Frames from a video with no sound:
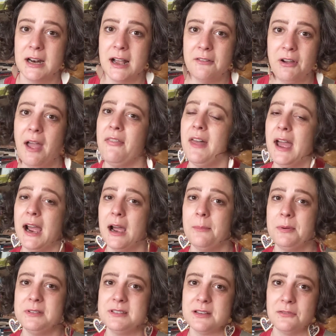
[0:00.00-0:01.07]
I've had that
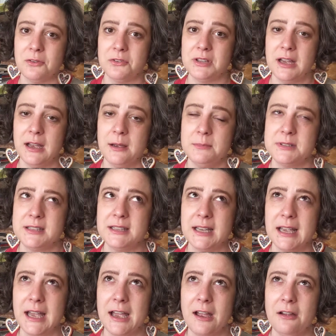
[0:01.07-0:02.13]
happen several times. I think
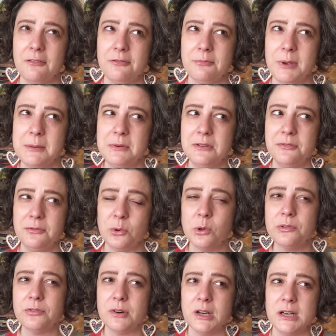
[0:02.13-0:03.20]
I have maybe 4
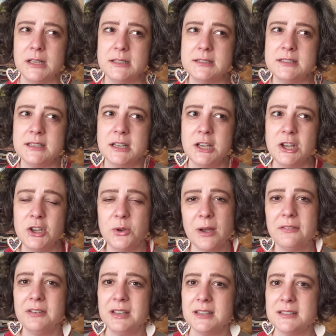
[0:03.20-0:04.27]
friends who
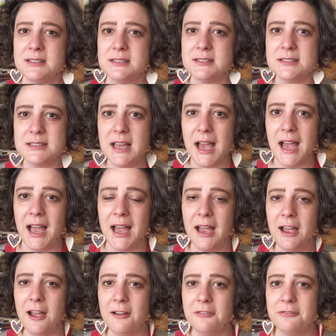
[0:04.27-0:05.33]
have kittens that
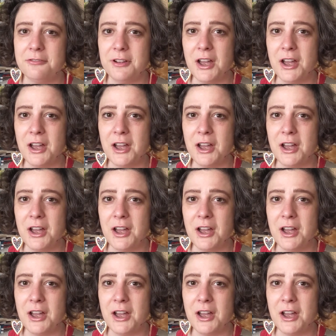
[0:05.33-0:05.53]
have